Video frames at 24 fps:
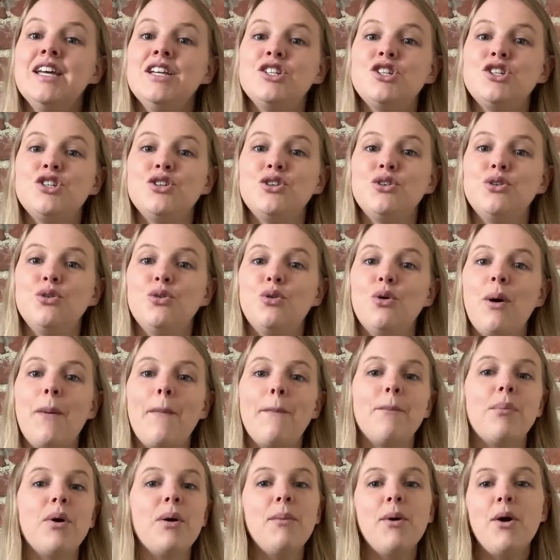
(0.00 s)
to
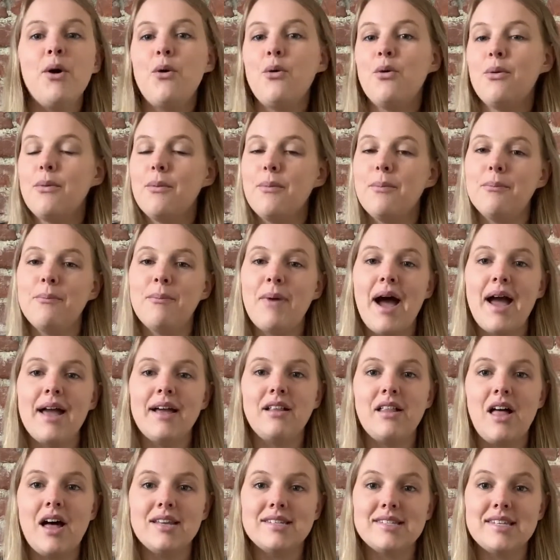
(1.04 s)
promote my
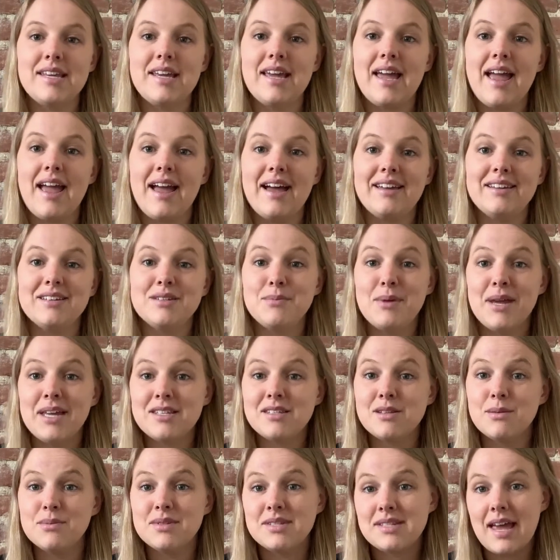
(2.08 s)
closet and make
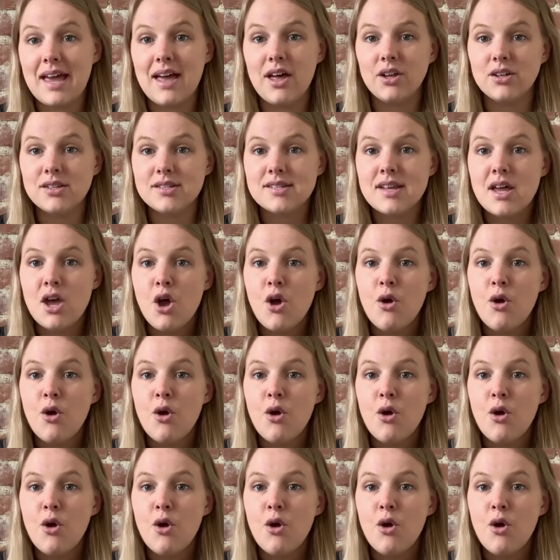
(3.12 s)
some sales